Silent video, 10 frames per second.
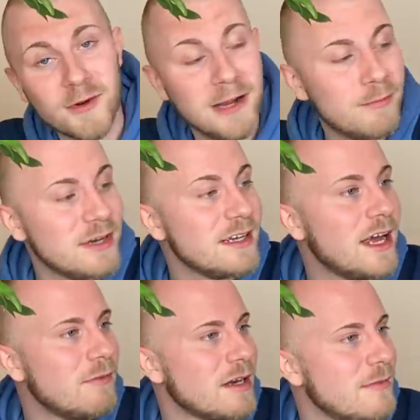I'd put it. I
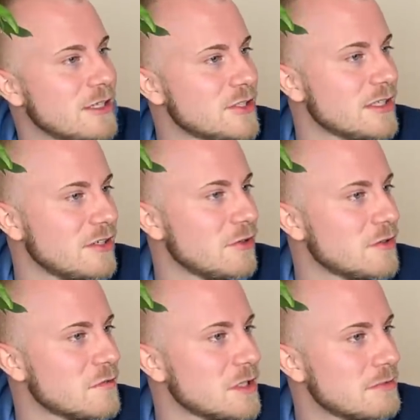want to make sure it can grow to
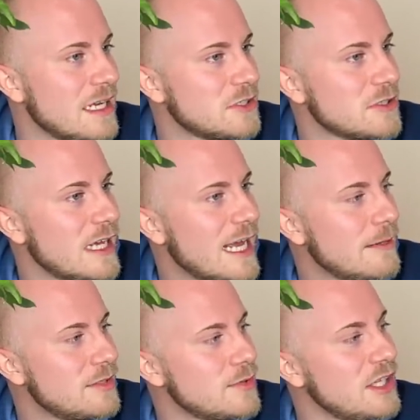its full potential. And
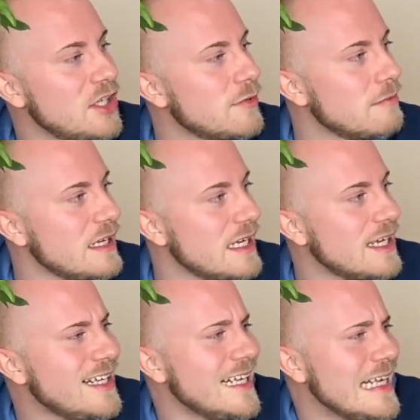between you and me,
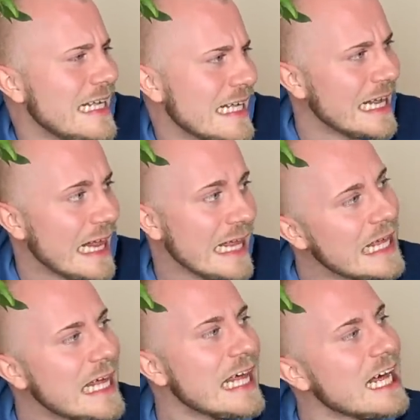
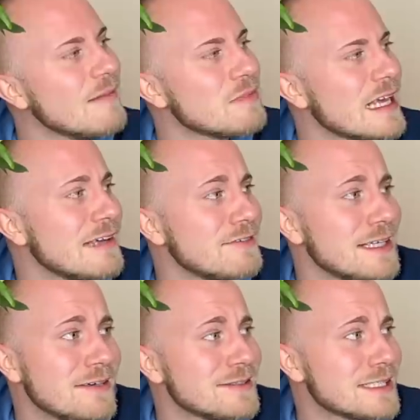I've
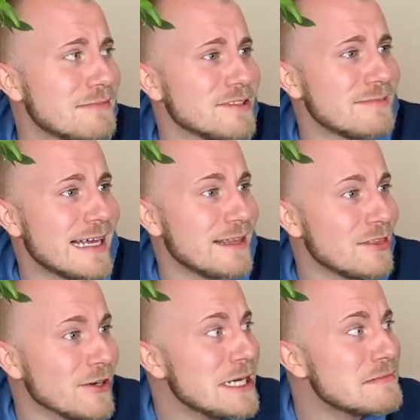killed a couple of my
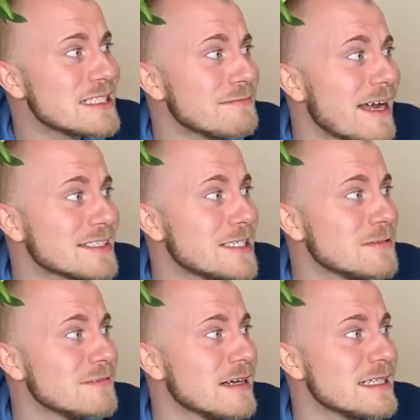anthuriums in the past couple
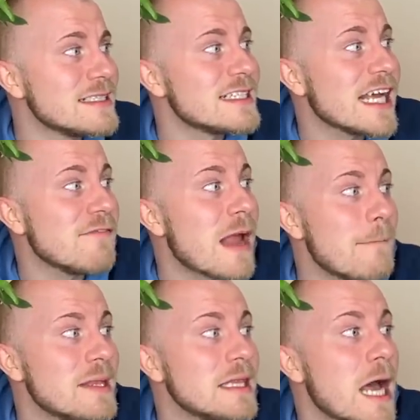of months. They have not
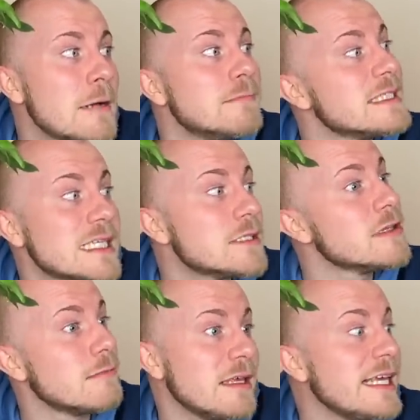been obsessed
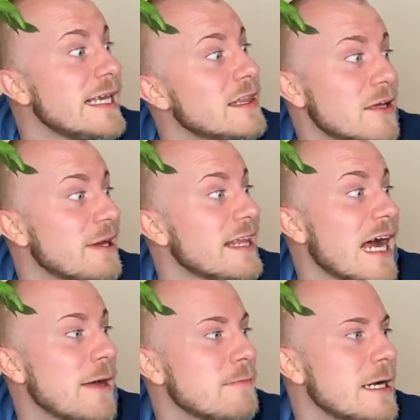with me in the way that
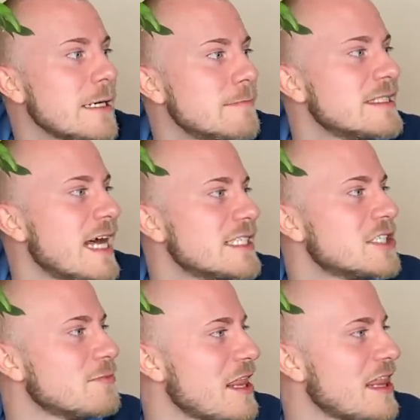I'm obsessed
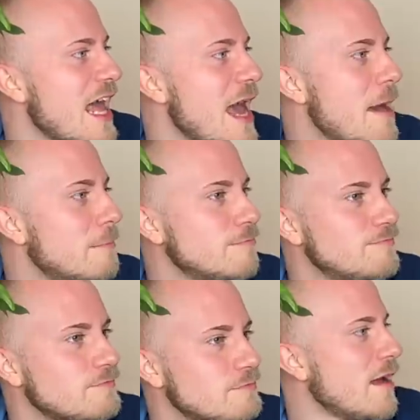with them.
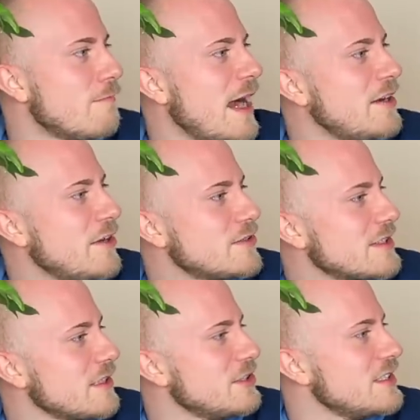My New Year's
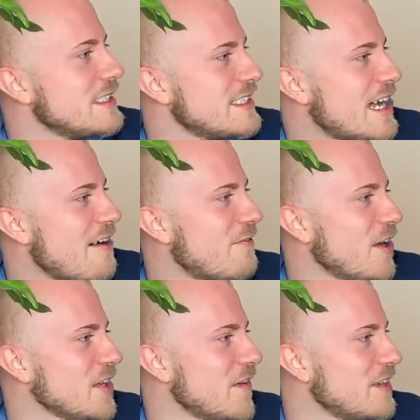resolution is to not fall
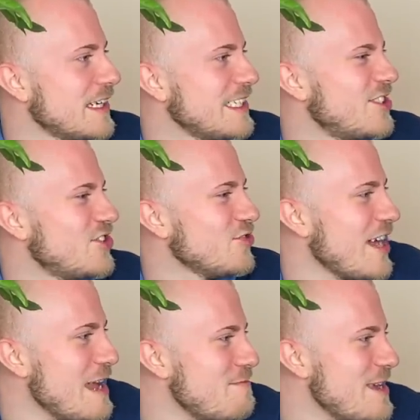in love with any
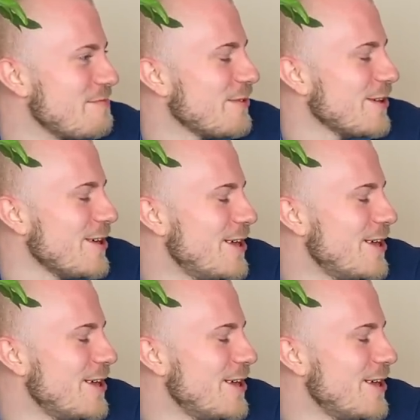straight people.